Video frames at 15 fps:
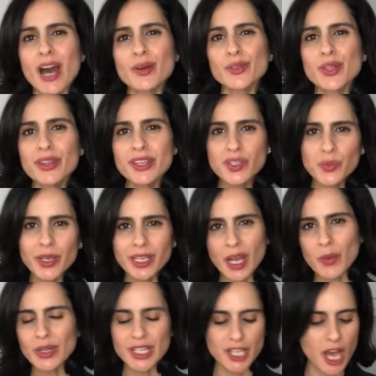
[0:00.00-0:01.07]
So this week
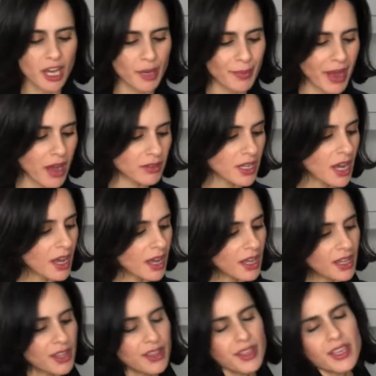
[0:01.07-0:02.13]
I want to talk about
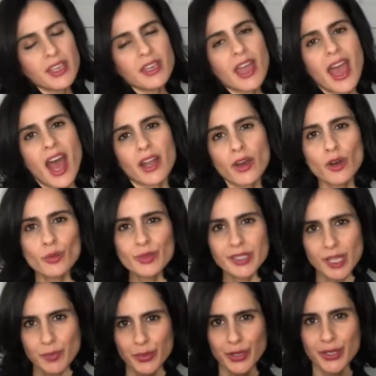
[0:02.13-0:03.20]
the at-home
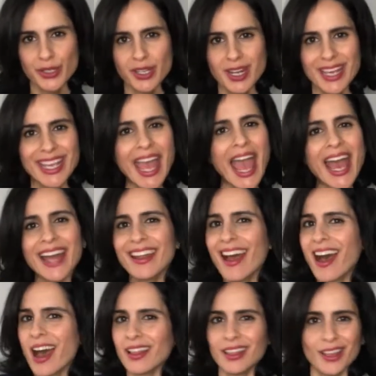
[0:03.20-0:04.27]
slippers that I
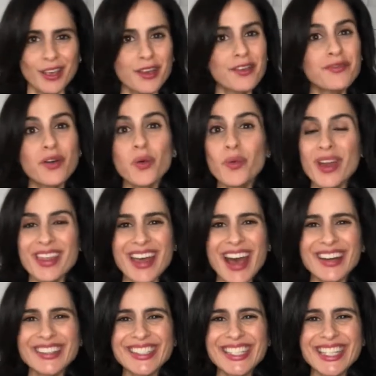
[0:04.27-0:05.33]
cannot live
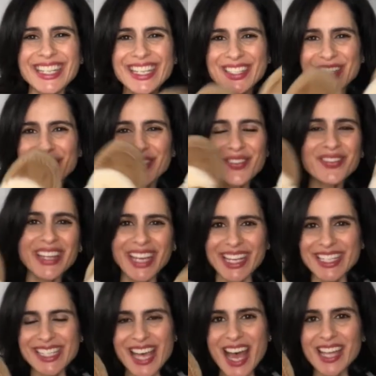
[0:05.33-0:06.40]
without. These are from
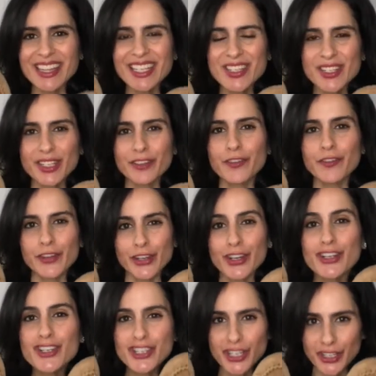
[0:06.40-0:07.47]
Land's End. These are
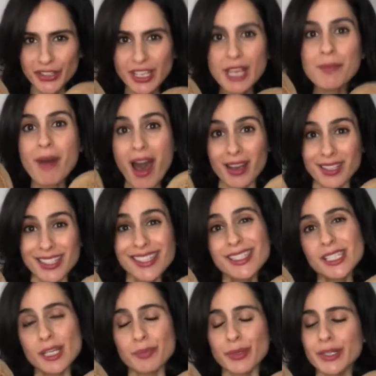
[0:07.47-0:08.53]
fur shearling moccasin
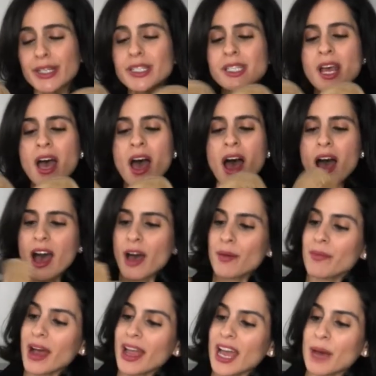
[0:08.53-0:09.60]
slippers.
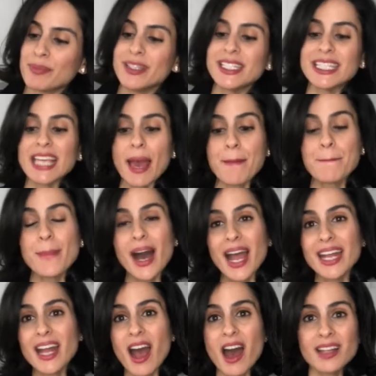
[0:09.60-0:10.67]
I happened to get
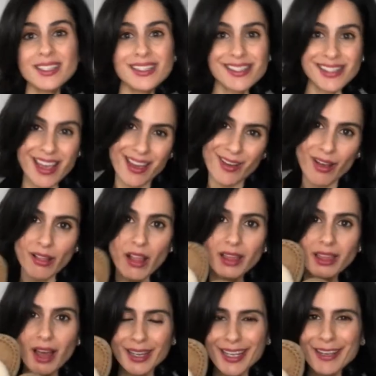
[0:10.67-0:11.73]
mine on sale,
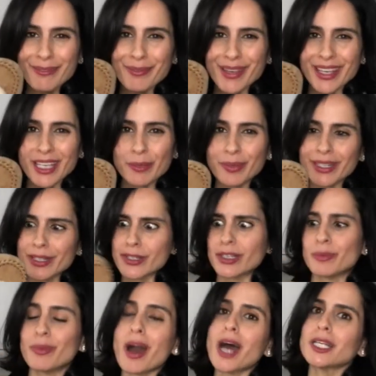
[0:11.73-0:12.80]
lucky me, but I should
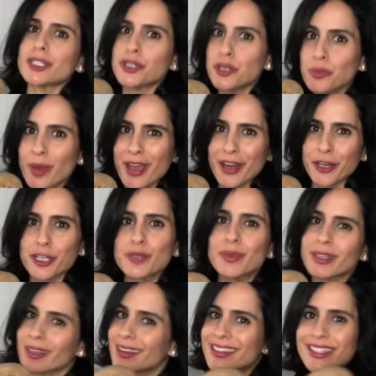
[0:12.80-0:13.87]
have bought 2 pairs
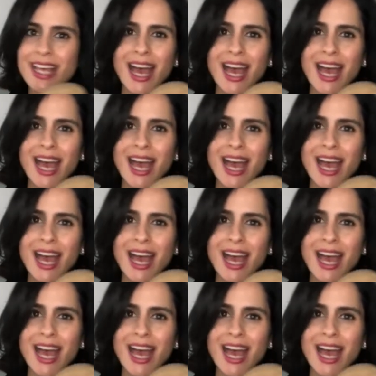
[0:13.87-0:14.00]
because